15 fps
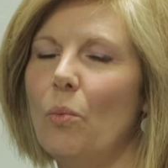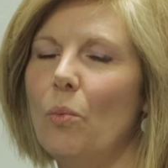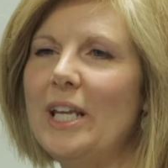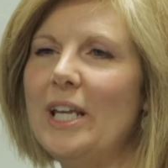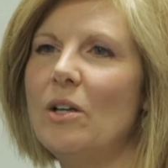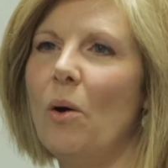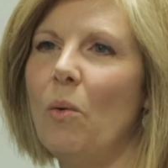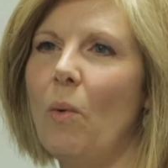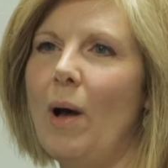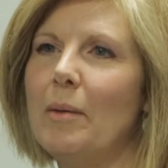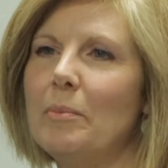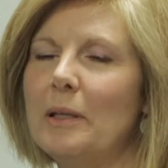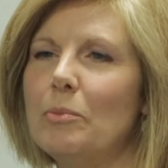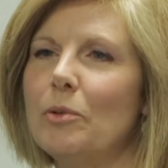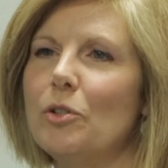We don't
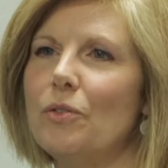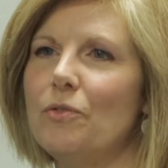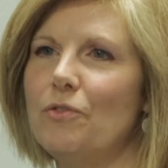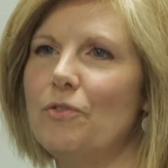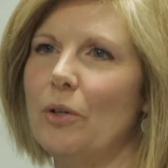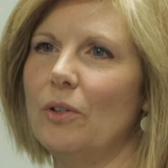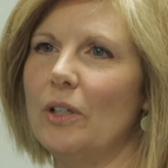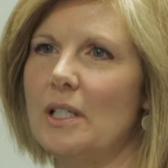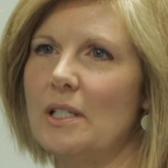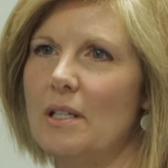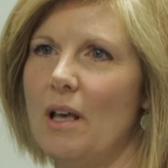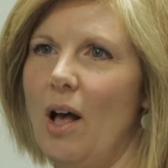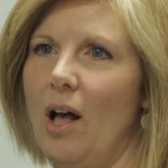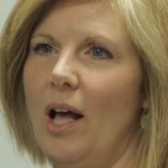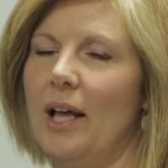want people to
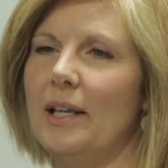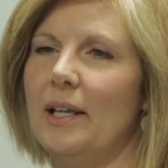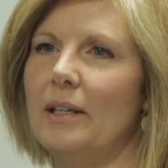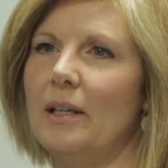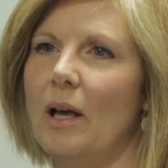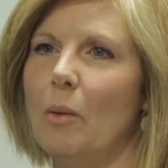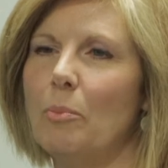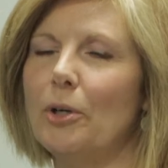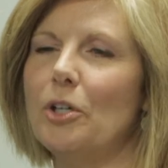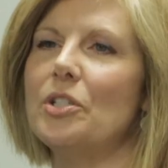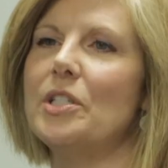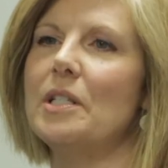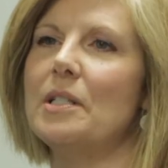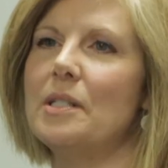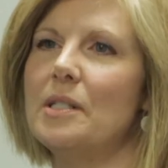focus on a
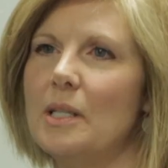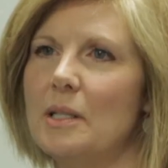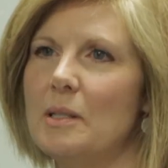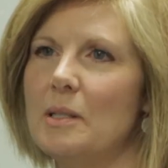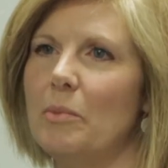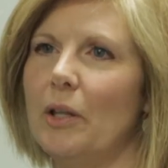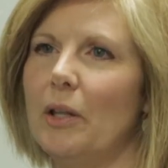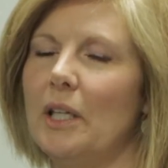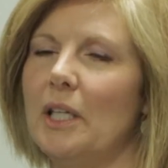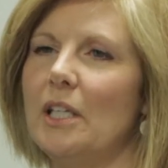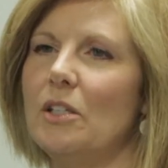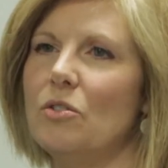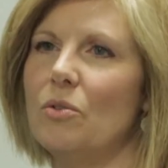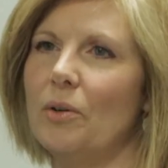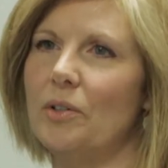person's
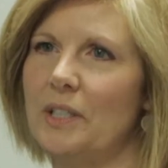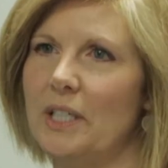disabilities or